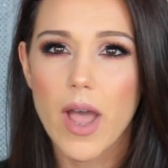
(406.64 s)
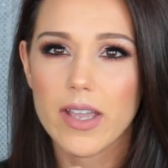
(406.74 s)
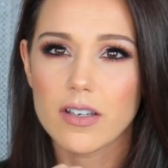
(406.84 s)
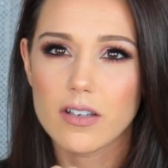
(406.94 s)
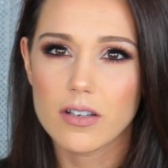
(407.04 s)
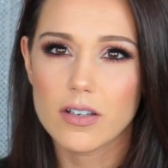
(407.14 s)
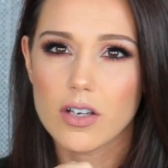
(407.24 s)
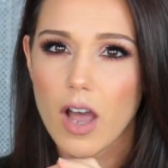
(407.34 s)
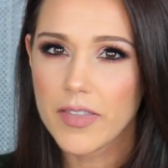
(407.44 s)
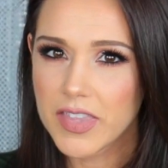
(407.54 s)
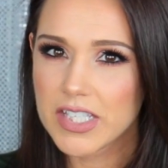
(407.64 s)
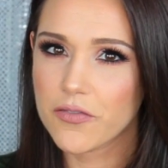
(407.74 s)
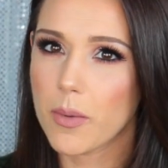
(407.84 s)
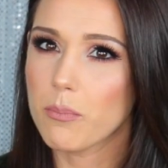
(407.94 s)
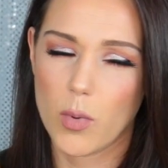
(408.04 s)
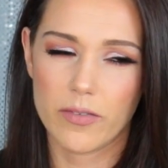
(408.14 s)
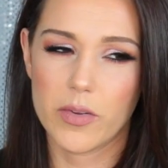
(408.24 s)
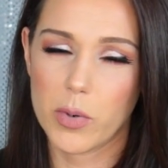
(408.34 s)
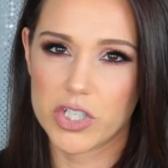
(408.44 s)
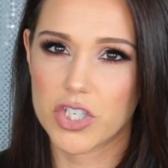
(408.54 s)
I got this from
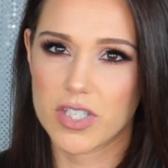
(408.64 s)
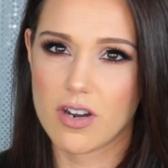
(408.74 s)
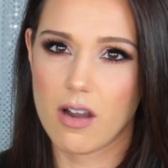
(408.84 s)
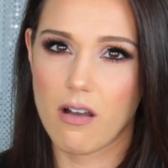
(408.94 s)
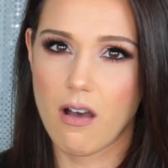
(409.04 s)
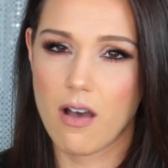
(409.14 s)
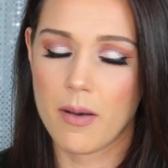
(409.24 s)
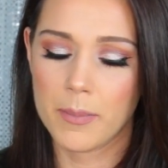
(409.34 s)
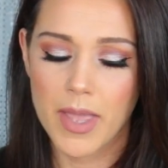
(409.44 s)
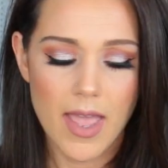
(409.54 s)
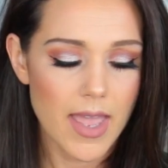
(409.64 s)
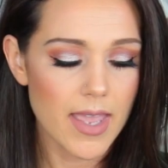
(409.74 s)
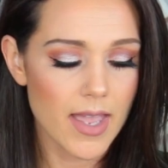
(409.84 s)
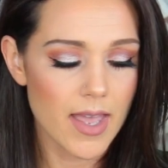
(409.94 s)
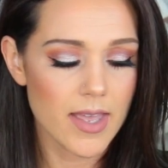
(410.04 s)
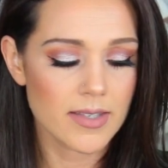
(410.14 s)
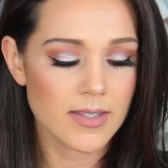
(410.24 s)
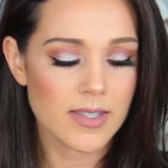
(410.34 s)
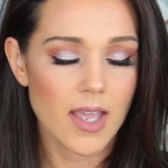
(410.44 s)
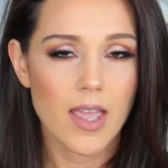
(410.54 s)
morphebrushes.com
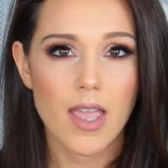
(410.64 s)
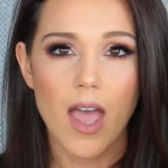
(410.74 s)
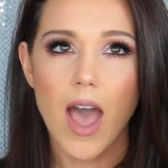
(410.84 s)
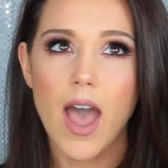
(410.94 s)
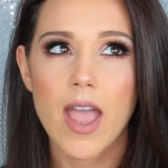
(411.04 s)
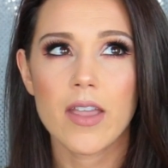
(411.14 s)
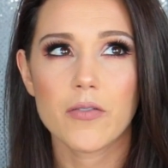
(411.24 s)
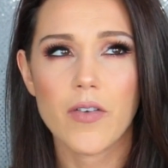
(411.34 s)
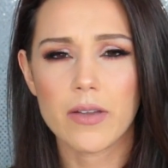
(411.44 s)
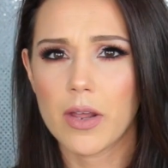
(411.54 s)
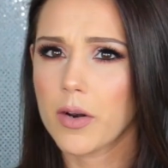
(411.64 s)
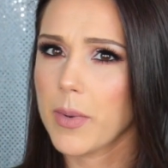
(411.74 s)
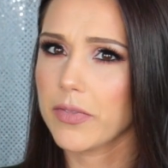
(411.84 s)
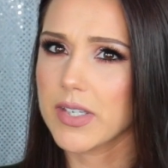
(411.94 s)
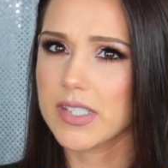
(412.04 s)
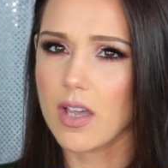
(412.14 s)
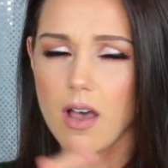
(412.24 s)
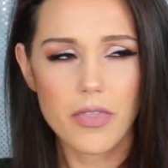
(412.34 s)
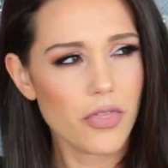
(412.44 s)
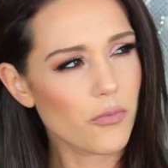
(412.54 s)
and I found out about this
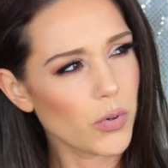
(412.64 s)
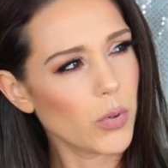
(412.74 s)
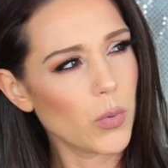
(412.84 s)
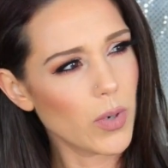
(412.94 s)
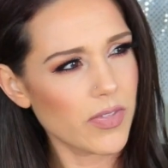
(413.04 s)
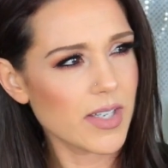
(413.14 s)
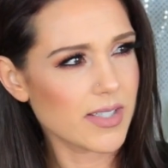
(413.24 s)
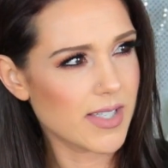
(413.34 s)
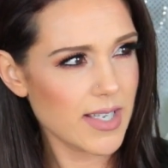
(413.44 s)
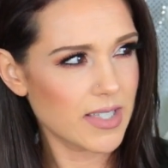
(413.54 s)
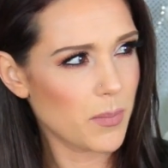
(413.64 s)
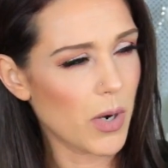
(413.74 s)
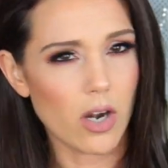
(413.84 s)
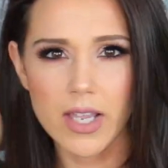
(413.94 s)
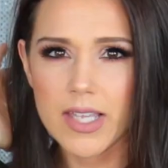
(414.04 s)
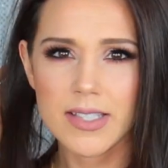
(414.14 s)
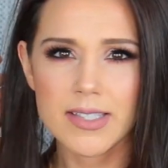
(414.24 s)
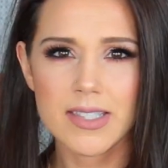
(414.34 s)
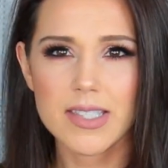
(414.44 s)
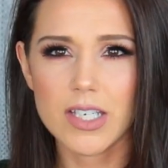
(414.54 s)
uh, through, I think, Desi
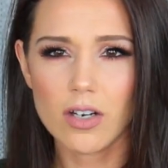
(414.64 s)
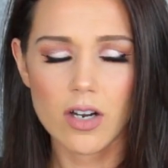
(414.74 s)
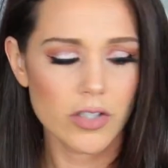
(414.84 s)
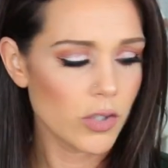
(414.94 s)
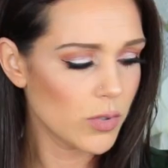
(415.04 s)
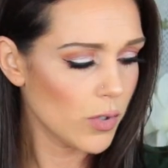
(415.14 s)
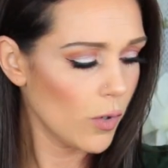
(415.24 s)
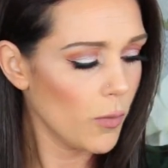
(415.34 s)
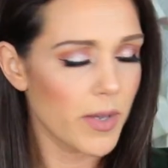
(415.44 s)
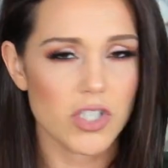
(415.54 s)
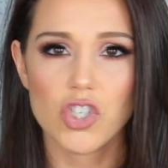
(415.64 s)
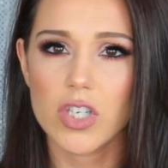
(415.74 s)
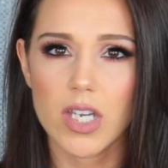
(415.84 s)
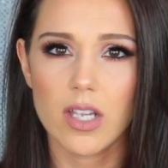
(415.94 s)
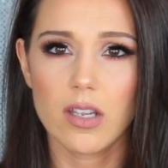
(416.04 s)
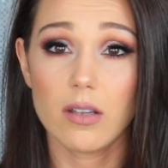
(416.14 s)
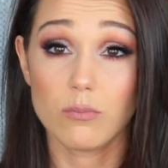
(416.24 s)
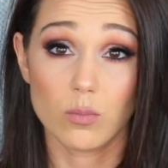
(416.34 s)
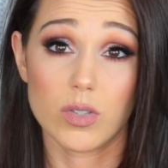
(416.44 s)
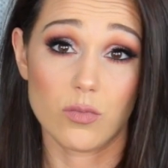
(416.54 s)
Perkins here on YouTube.
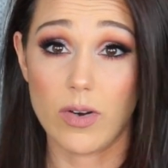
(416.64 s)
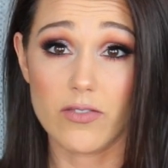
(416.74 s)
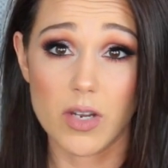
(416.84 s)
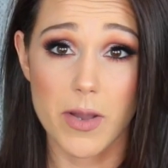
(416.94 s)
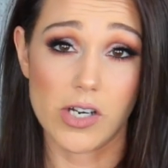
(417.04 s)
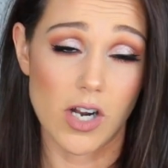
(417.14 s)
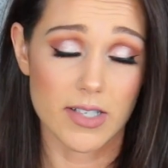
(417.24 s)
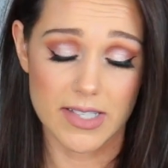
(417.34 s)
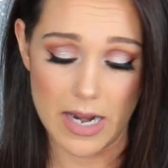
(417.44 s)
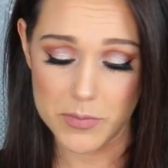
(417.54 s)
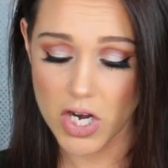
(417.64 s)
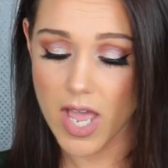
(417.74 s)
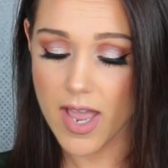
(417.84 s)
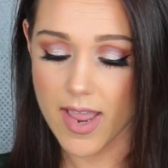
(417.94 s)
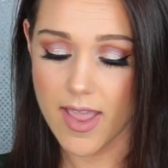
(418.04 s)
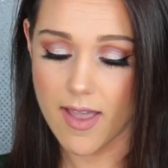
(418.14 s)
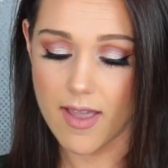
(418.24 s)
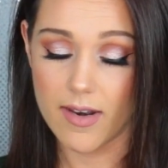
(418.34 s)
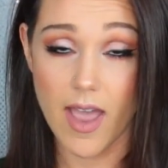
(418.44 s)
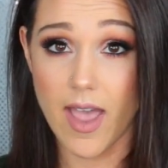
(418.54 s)
She was raving about it on Snapchat
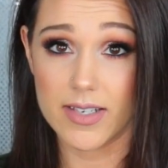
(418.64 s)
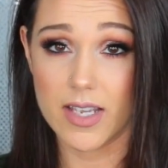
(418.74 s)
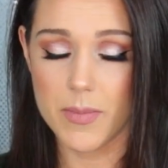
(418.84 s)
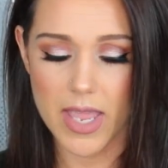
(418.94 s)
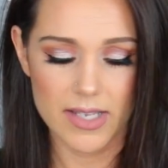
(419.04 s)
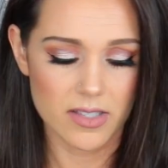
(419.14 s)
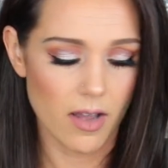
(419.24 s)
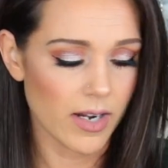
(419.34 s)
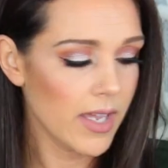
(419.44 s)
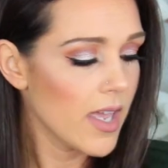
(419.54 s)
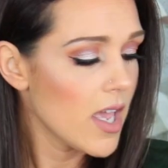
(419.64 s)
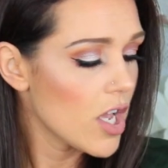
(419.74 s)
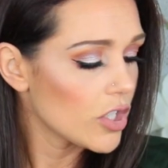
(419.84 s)
and I had to get my hands on it.